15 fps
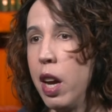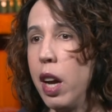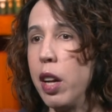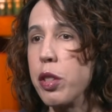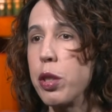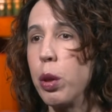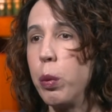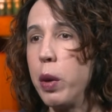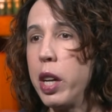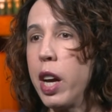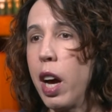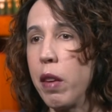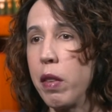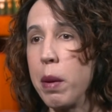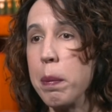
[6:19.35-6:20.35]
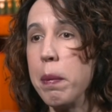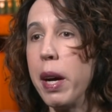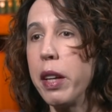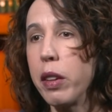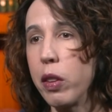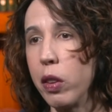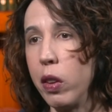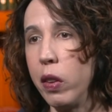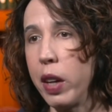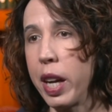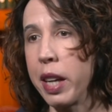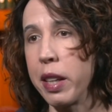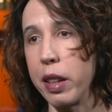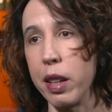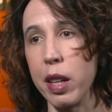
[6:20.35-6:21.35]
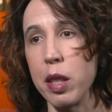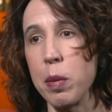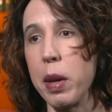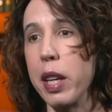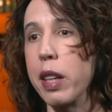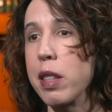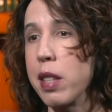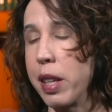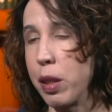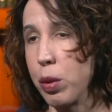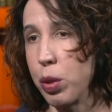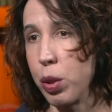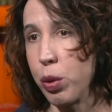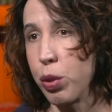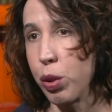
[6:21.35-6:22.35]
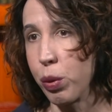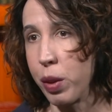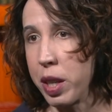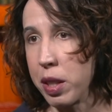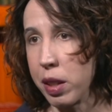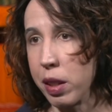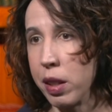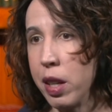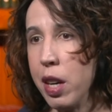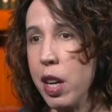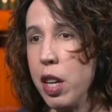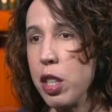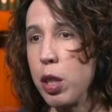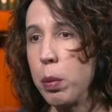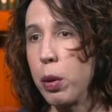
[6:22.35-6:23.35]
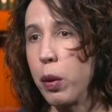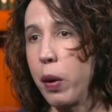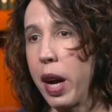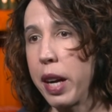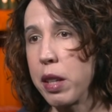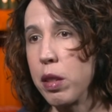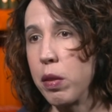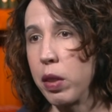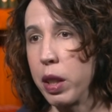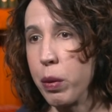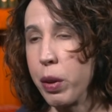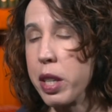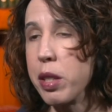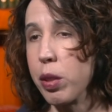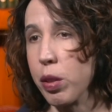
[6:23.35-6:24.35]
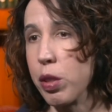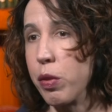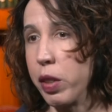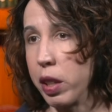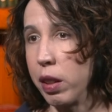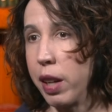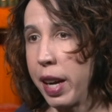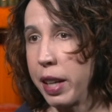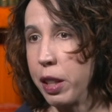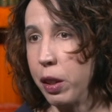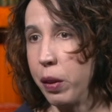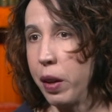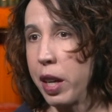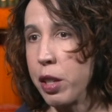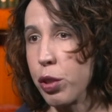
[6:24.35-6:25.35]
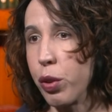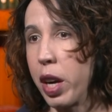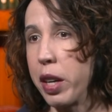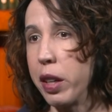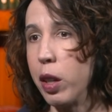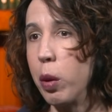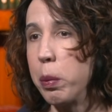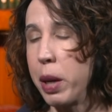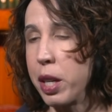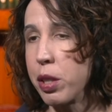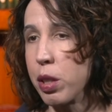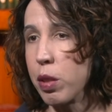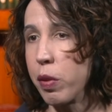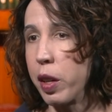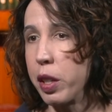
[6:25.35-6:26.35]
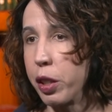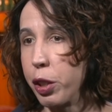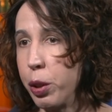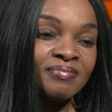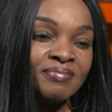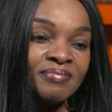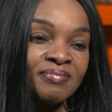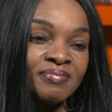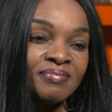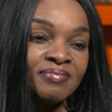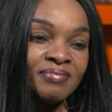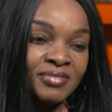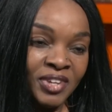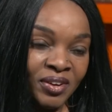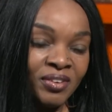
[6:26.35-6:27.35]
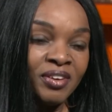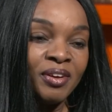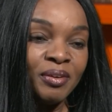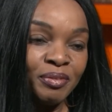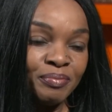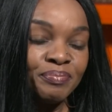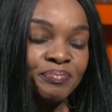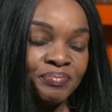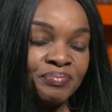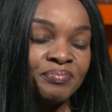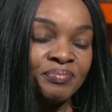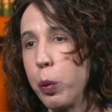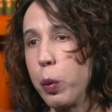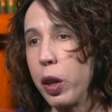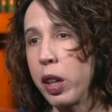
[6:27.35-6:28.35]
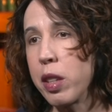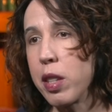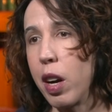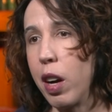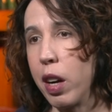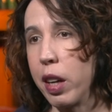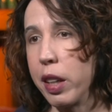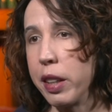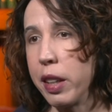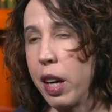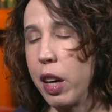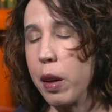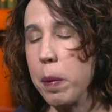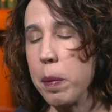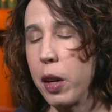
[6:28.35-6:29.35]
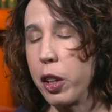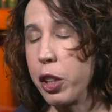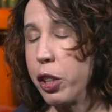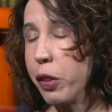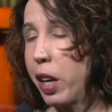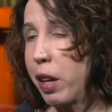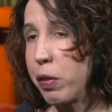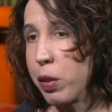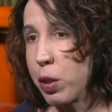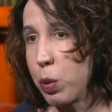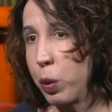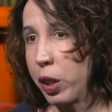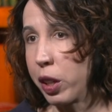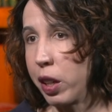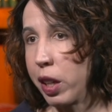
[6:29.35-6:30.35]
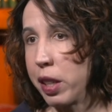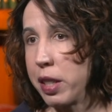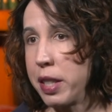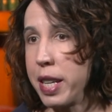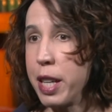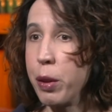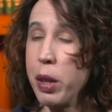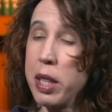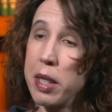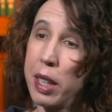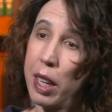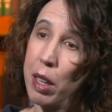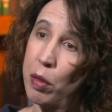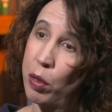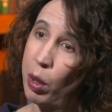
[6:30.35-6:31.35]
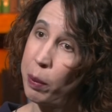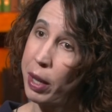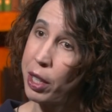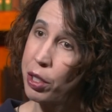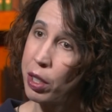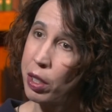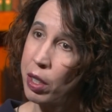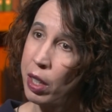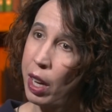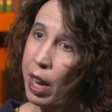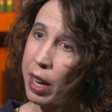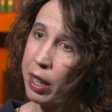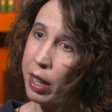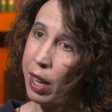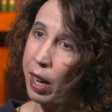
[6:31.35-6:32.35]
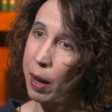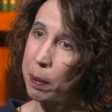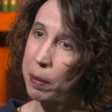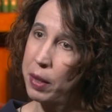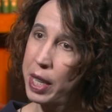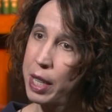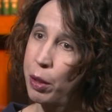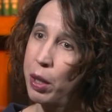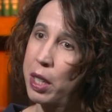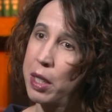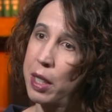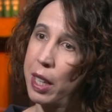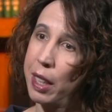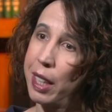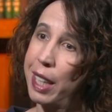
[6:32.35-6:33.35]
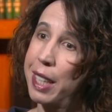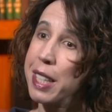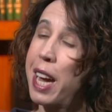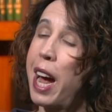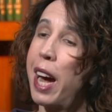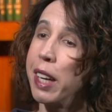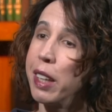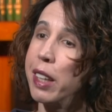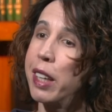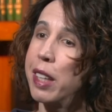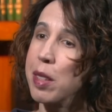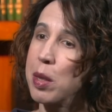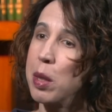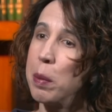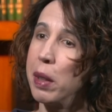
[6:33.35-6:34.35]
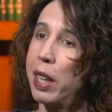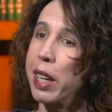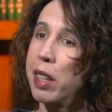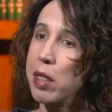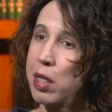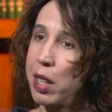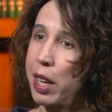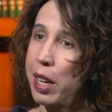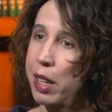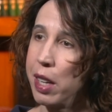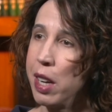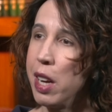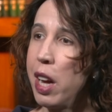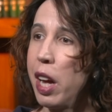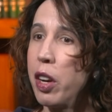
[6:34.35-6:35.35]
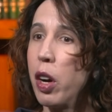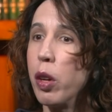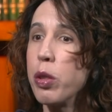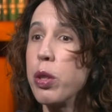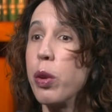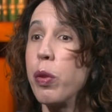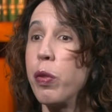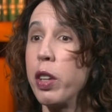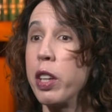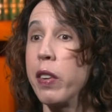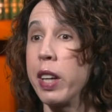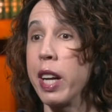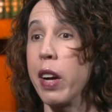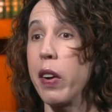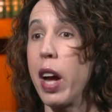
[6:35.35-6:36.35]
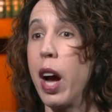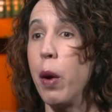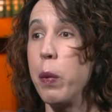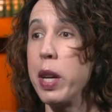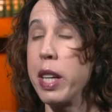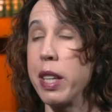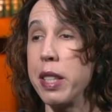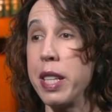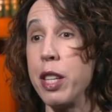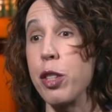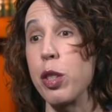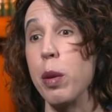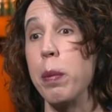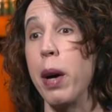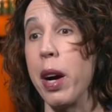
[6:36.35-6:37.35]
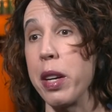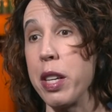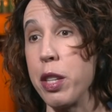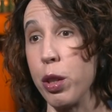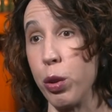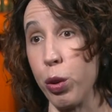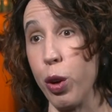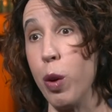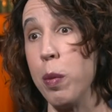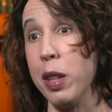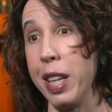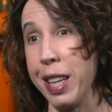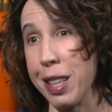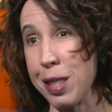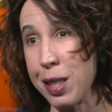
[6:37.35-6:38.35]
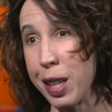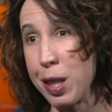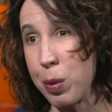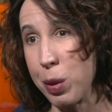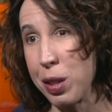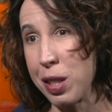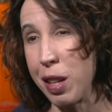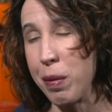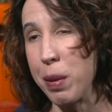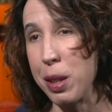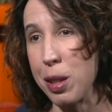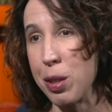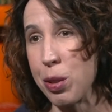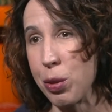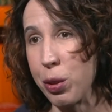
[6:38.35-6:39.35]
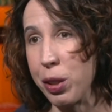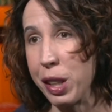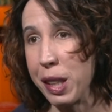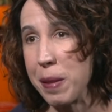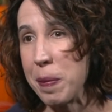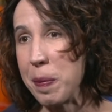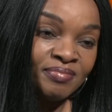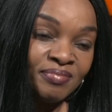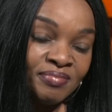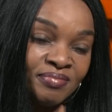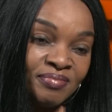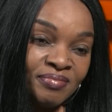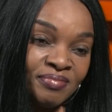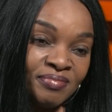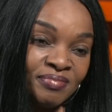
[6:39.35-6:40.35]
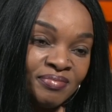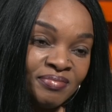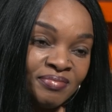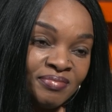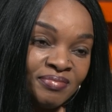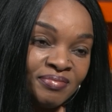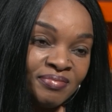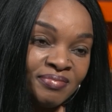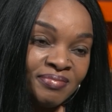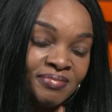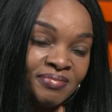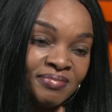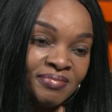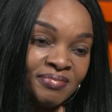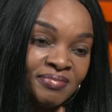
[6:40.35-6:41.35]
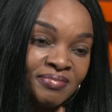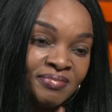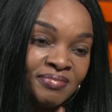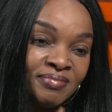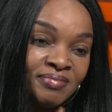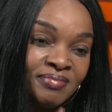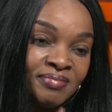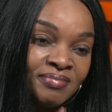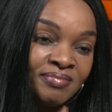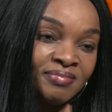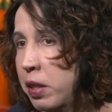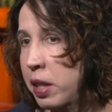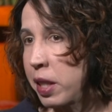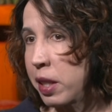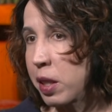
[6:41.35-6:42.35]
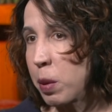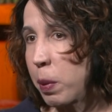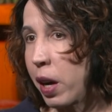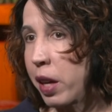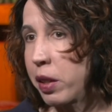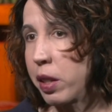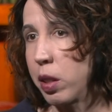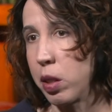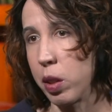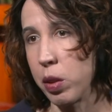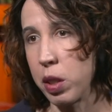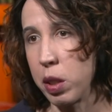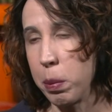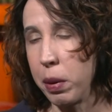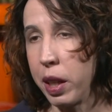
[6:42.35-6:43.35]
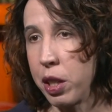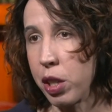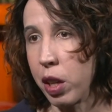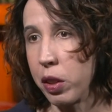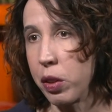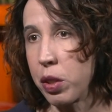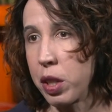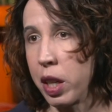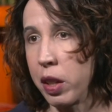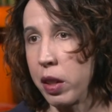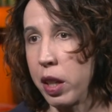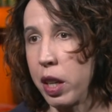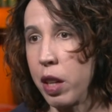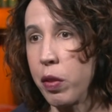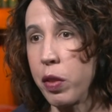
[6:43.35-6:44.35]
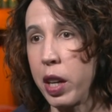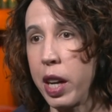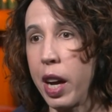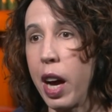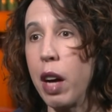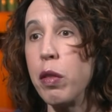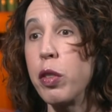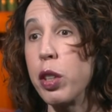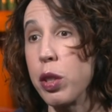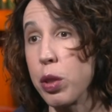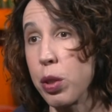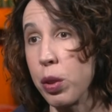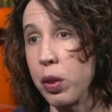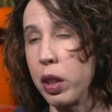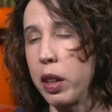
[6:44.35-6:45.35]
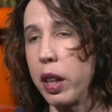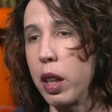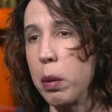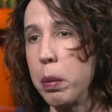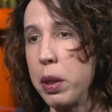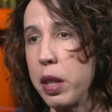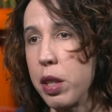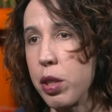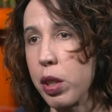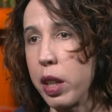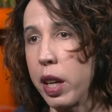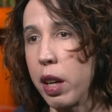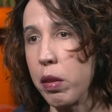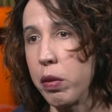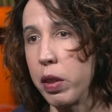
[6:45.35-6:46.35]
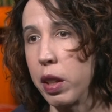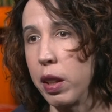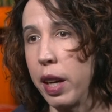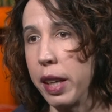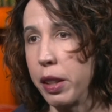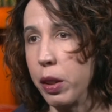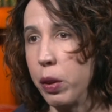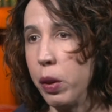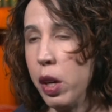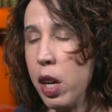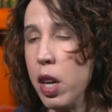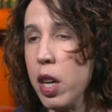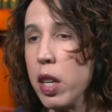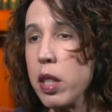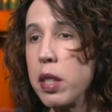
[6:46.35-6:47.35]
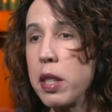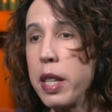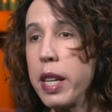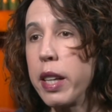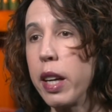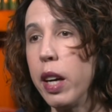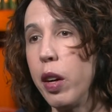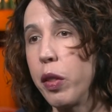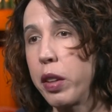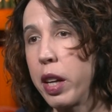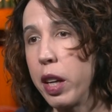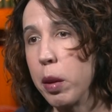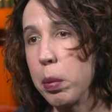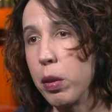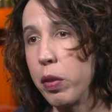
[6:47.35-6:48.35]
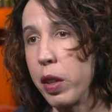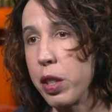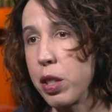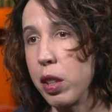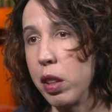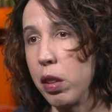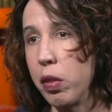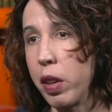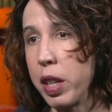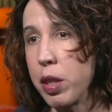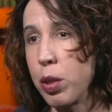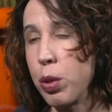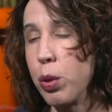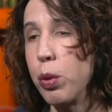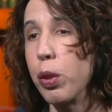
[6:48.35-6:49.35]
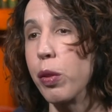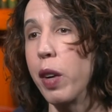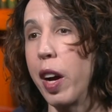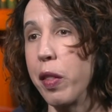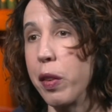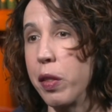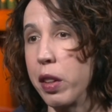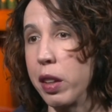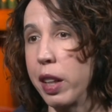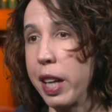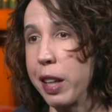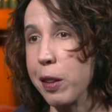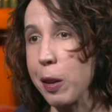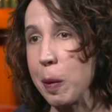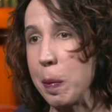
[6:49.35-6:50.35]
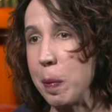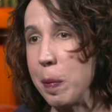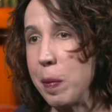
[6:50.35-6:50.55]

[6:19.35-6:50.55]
And so we have a medical and a cosmetic psychosocial reason to proactively research vitiligo and try to help patients find a cure. Okay. Our cure works on, um, our cure efforts work on decreasing inflammation and um, decreasing the attack against the melanocyte and also figuring out how we can teach the body to grow melanocytes once they've been destroyed. I would encourage patients as soon as they see a spot that starts to bleach on their skin that if they have concern that they could potentially have vitiligo, seek healthcare professional advice sooner rather than later.